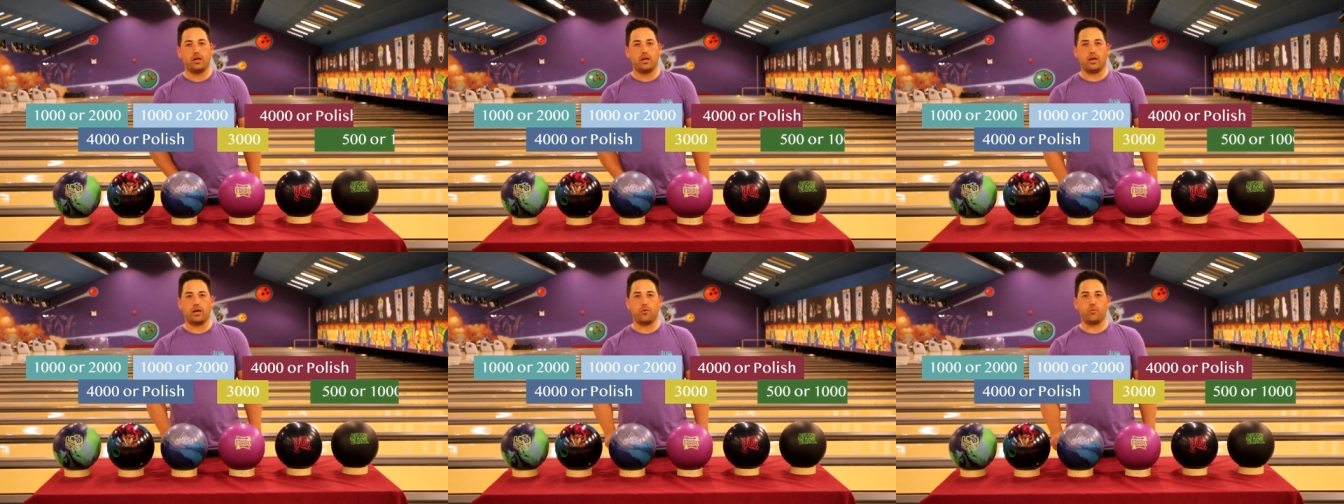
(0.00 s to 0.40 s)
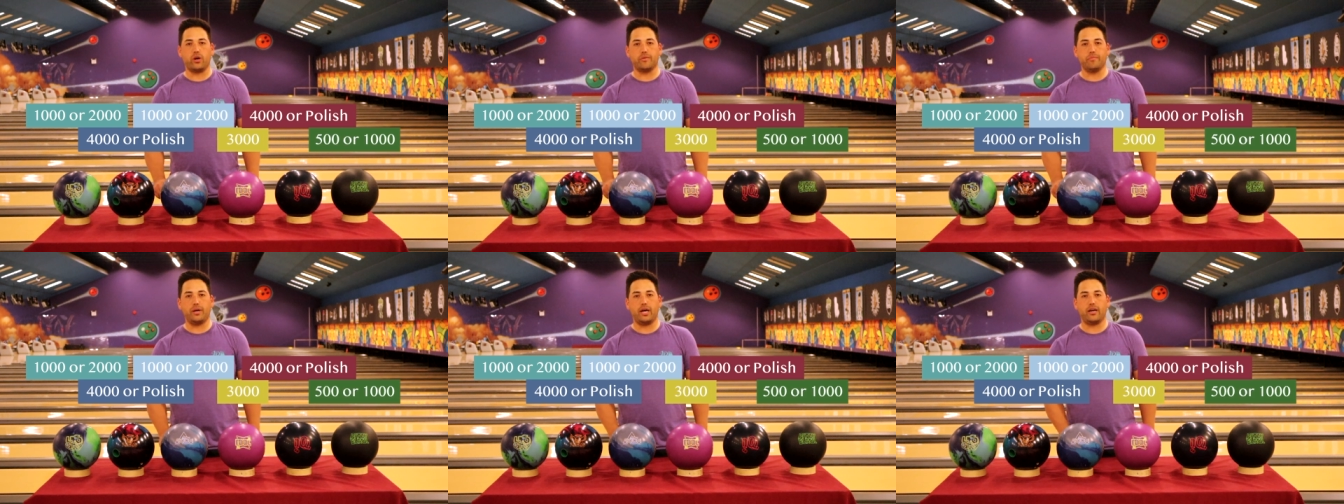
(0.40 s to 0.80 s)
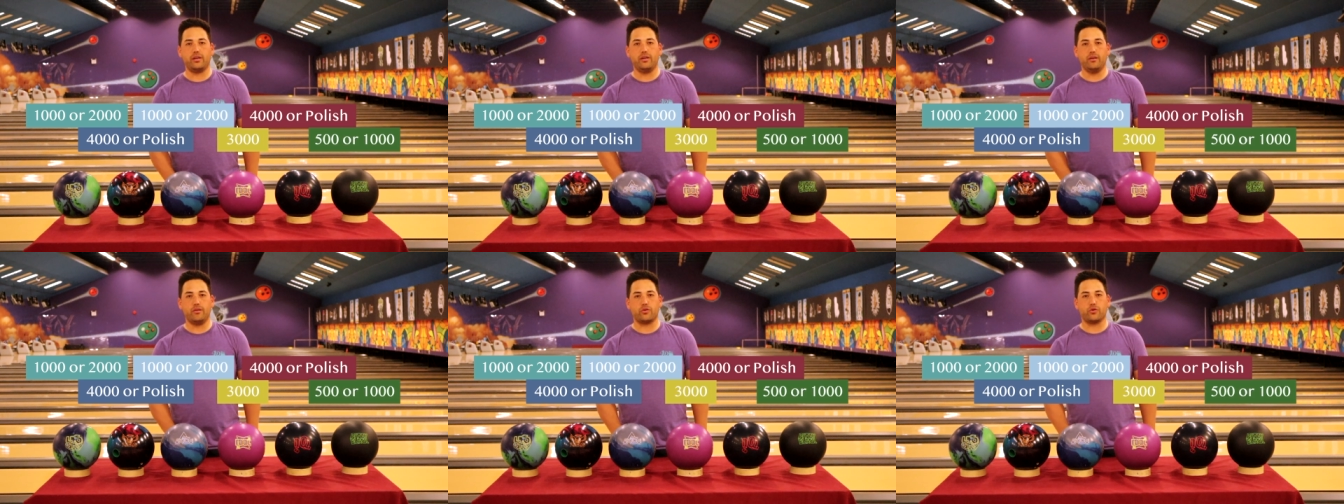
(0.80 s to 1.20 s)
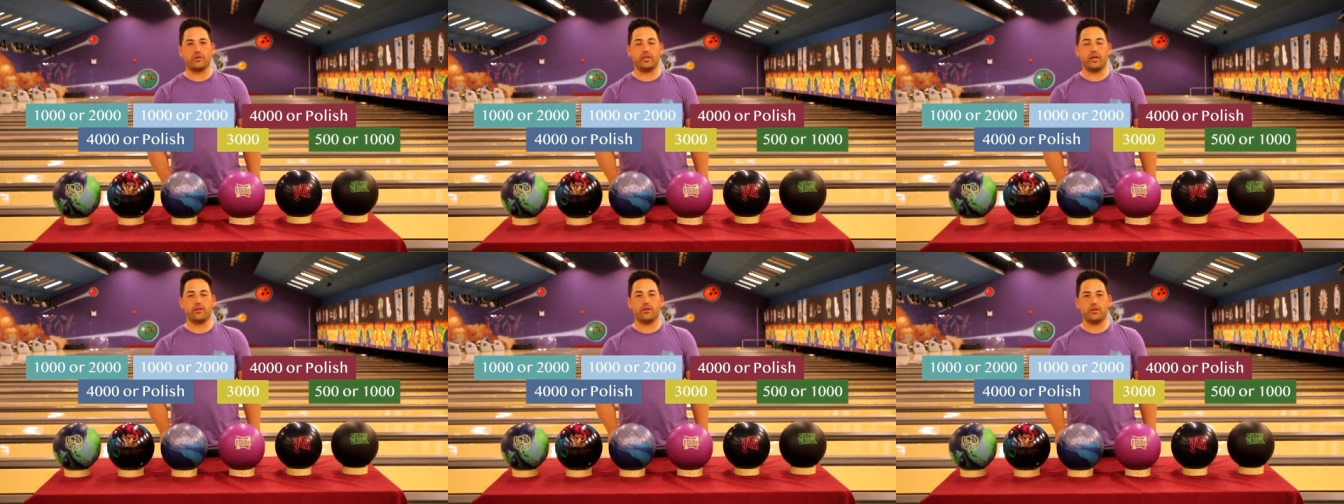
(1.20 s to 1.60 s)
uh, one pad or
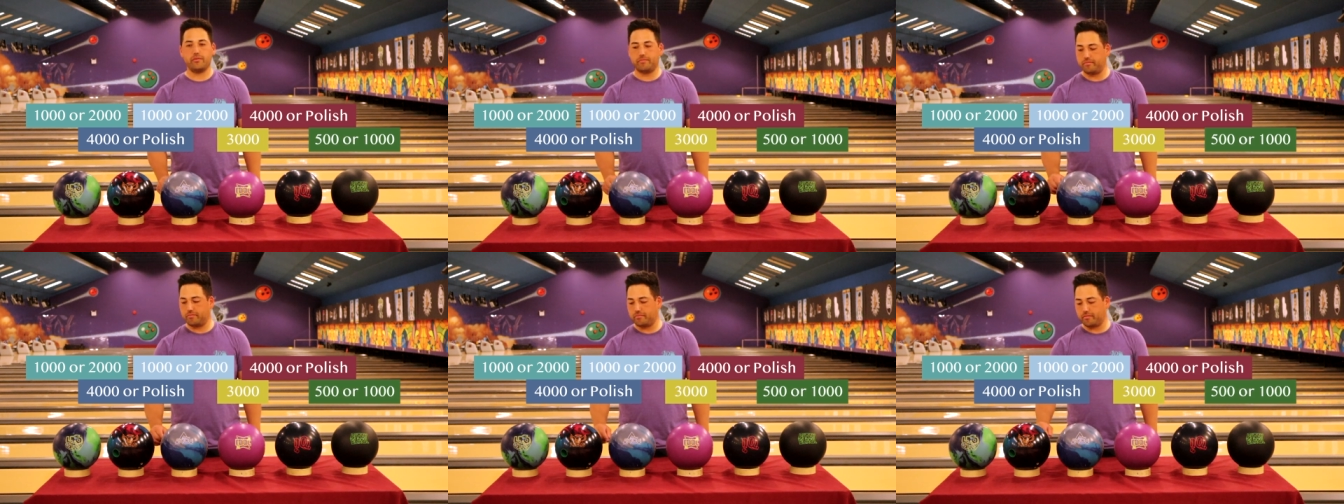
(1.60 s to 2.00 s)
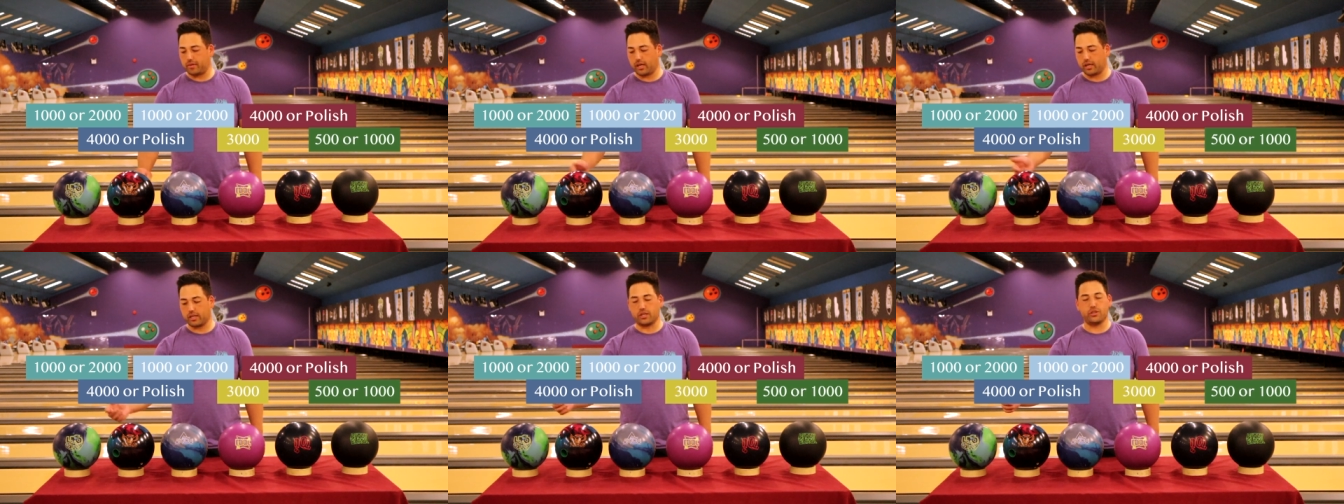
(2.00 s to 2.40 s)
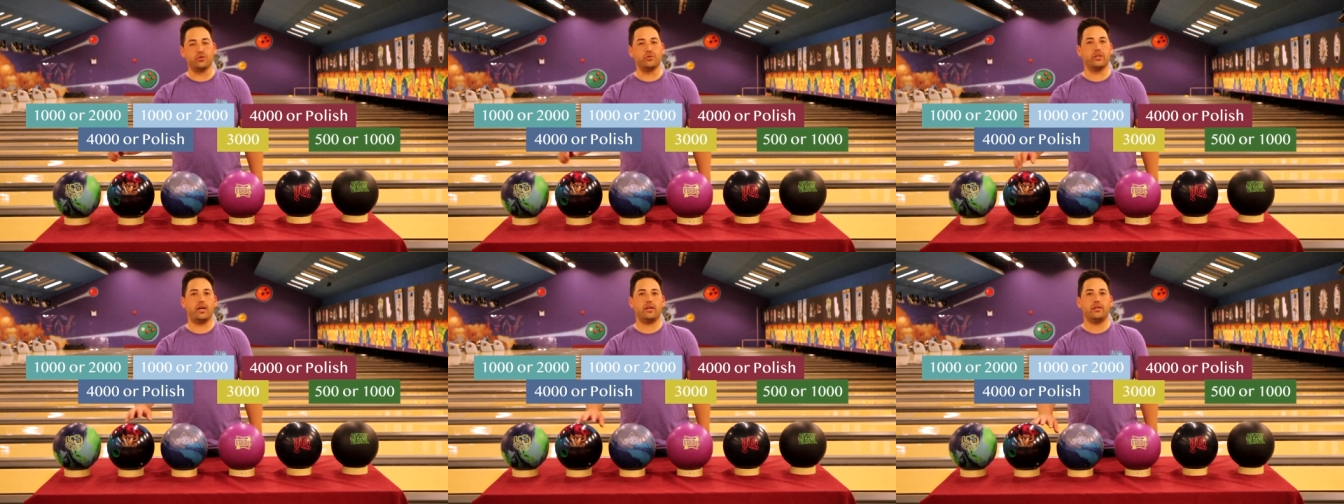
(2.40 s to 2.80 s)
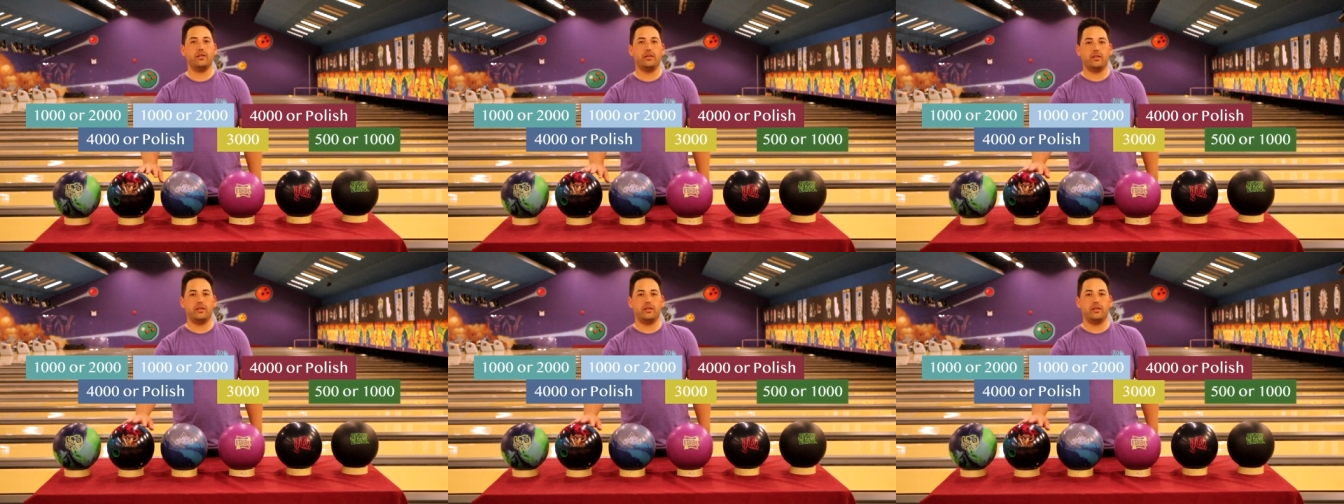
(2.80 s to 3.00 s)
the other, I'm gonna do that.